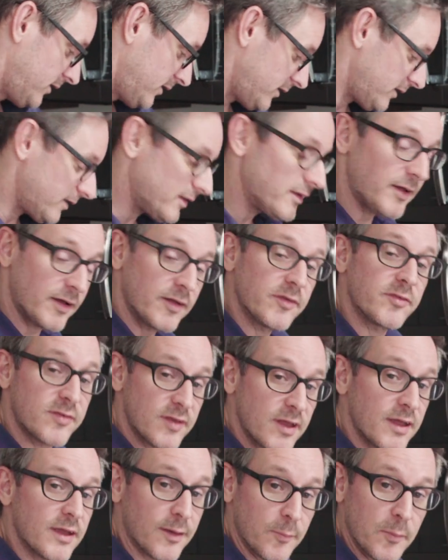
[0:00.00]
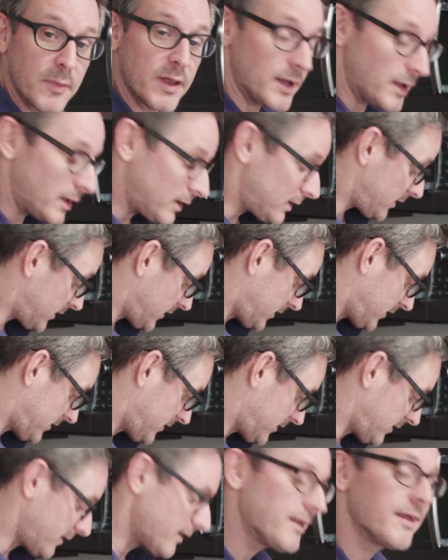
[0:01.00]
It does take a minute,
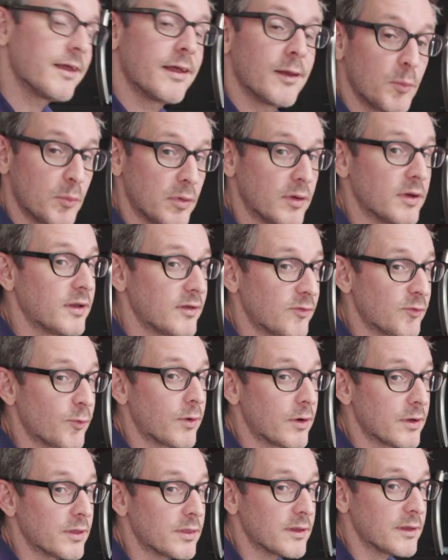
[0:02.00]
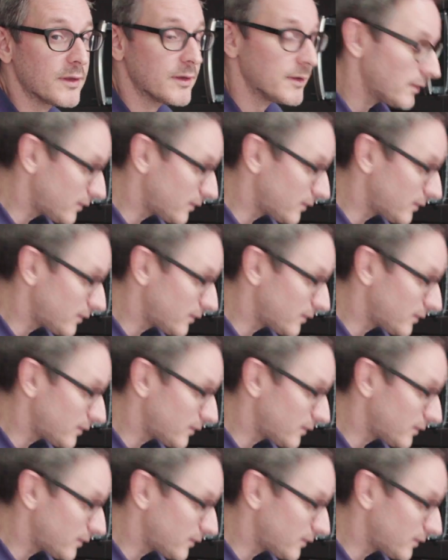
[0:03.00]
but it's worth it.